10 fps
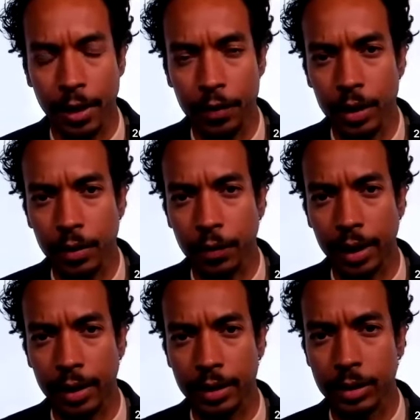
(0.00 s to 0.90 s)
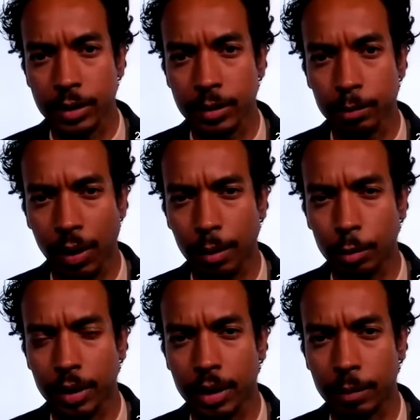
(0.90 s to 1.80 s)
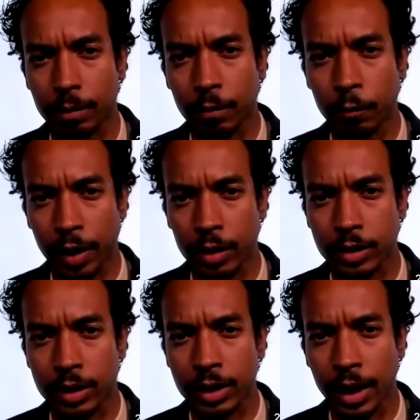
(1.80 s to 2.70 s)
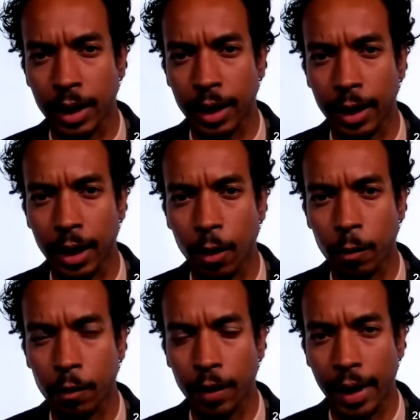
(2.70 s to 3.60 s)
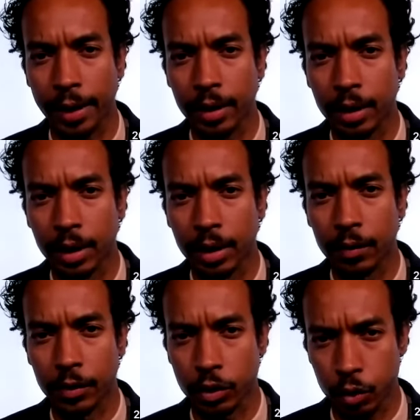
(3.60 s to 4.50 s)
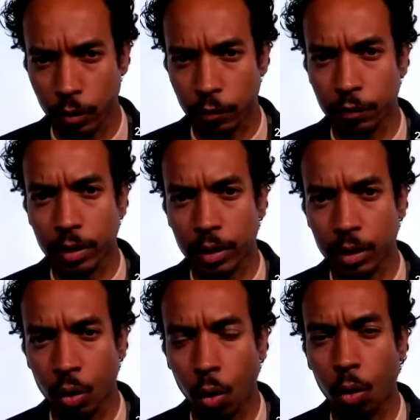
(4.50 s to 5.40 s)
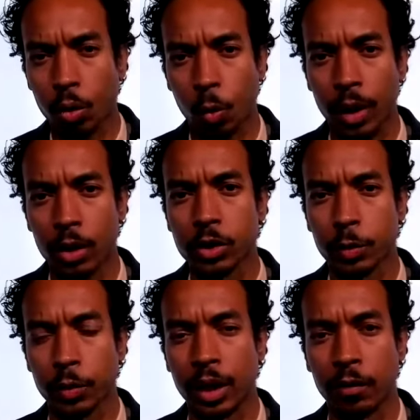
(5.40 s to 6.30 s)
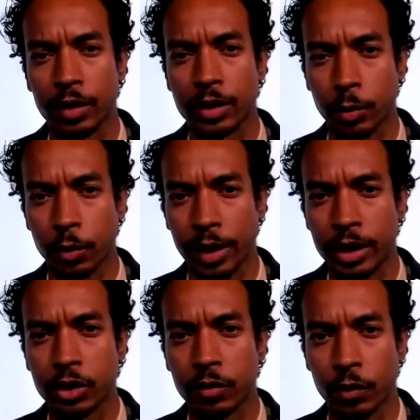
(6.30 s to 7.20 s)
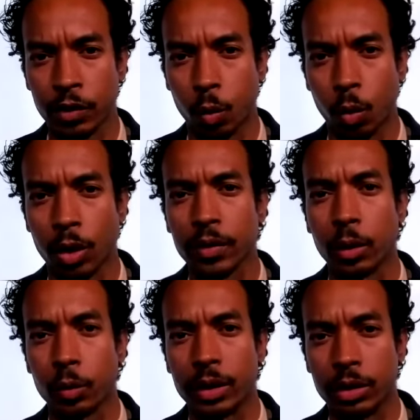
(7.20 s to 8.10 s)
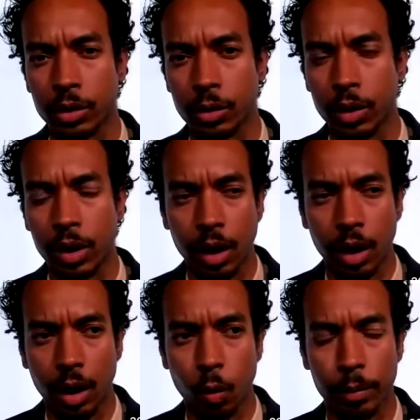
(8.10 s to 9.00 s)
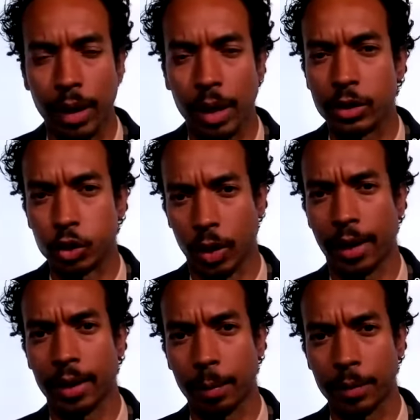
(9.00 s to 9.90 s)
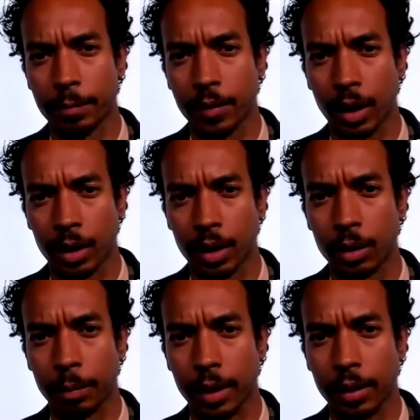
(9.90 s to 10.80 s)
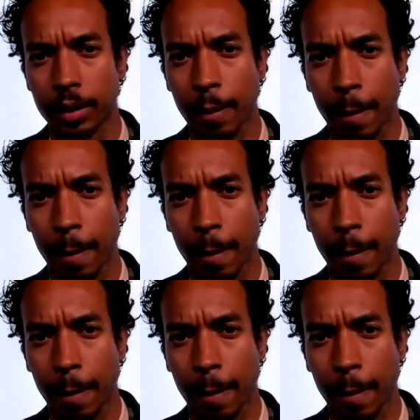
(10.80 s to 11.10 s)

I think that it's probably fair to say that the sort of core wellspring of inspiration for the work that we do would maybe dry up a little bit.